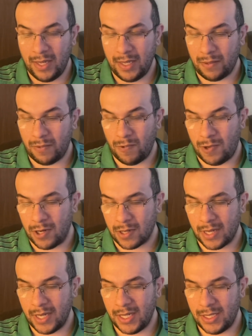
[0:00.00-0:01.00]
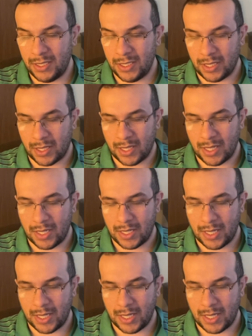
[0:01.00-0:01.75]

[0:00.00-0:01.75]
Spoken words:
It's working just the